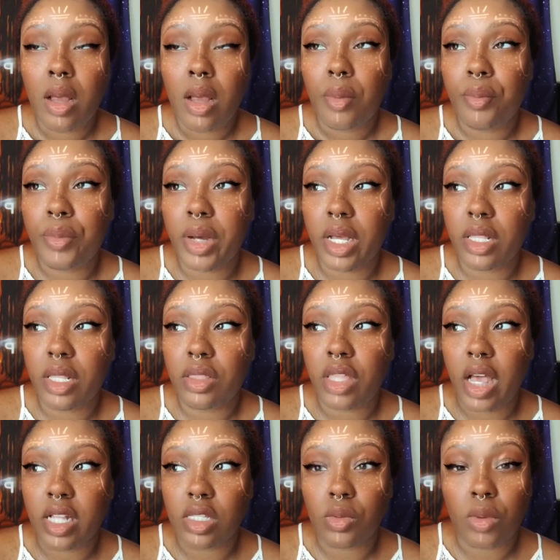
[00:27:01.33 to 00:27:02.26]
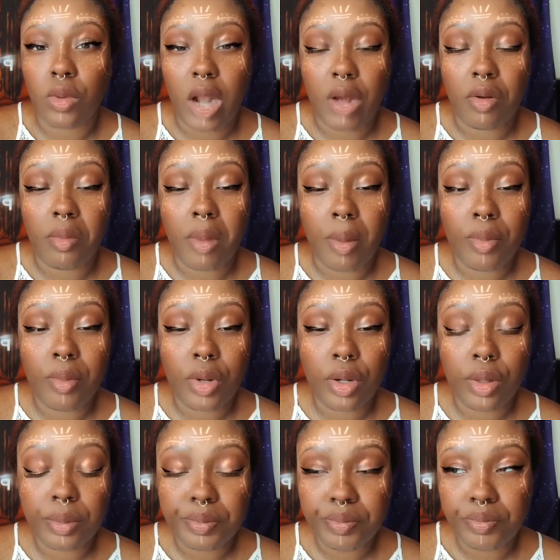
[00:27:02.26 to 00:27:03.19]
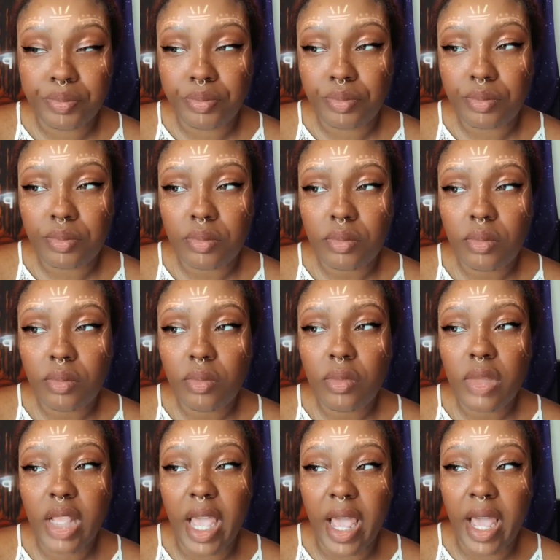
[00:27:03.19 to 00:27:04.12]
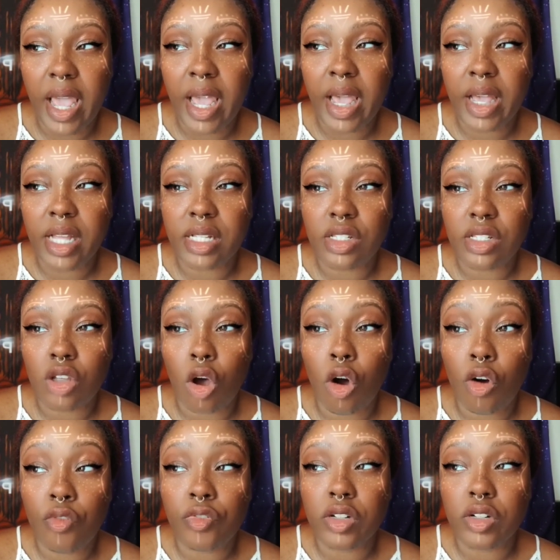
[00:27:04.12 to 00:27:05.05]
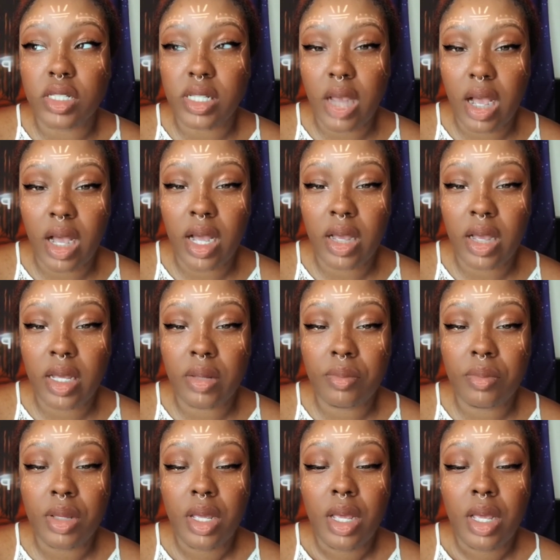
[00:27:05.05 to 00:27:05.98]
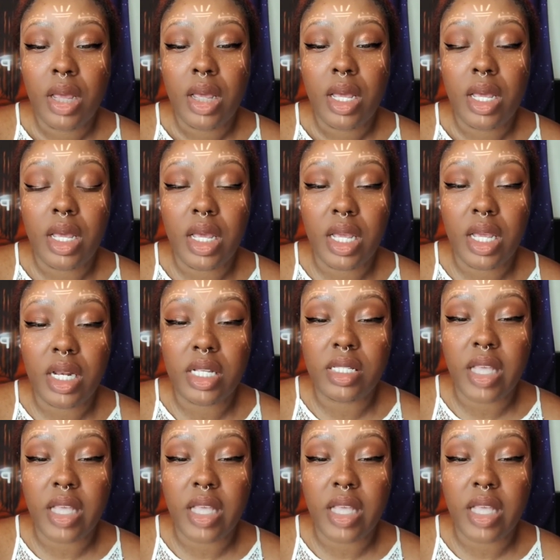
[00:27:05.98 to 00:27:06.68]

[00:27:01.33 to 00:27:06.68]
but that's what I remember. And over time, it is